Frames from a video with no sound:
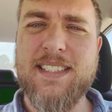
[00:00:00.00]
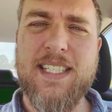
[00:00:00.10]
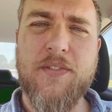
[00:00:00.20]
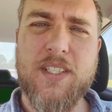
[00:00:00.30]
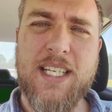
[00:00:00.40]
and
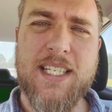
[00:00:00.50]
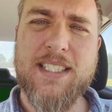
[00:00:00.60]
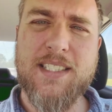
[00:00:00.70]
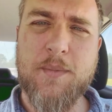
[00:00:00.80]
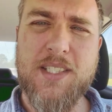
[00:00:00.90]
different things
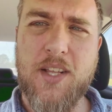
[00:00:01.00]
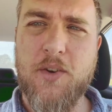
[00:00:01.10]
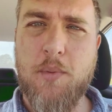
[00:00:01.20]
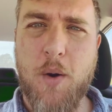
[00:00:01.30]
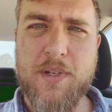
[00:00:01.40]
that some of these other
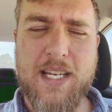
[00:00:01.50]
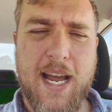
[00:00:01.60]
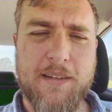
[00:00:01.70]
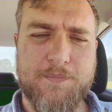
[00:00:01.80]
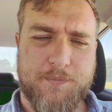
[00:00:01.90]
departments
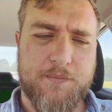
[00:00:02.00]
had.